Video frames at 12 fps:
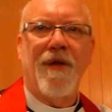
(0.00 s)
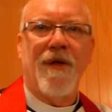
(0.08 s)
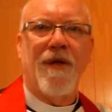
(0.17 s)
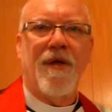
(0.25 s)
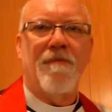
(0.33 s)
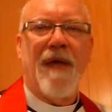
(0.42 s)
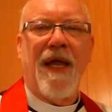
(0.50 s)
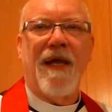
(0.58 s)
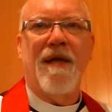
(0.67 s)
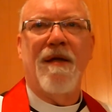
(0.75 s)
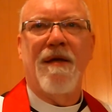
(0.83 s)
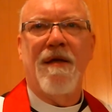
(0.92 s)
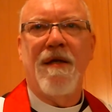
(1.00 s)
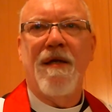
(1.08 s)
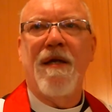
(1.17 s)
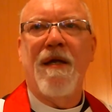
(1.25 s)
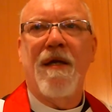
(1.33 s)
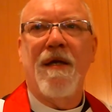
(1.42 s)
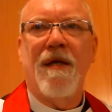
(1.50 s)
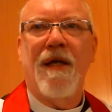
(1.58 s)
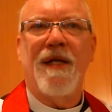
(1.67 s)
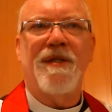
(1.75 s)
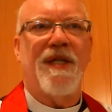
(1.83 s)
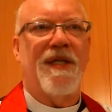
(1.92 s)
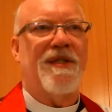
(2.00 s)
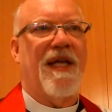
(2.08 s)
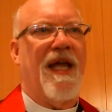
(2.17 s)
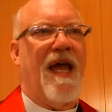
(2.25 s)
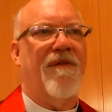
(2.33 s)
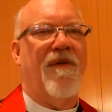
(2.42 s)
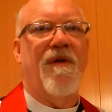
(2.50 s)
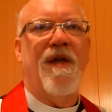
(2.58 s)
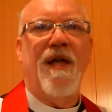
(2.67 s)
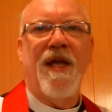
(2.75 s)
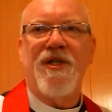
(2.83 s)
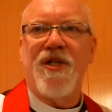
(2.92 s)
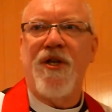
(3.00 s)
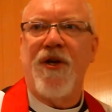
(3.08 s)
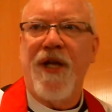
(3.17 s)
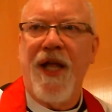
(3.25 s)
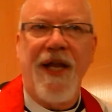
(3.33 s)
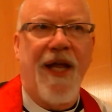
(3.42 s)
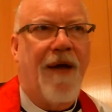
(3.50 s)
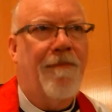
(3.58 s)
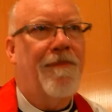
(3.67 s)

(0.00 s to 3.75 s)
You may, as they say, have a hitch in your giddy up.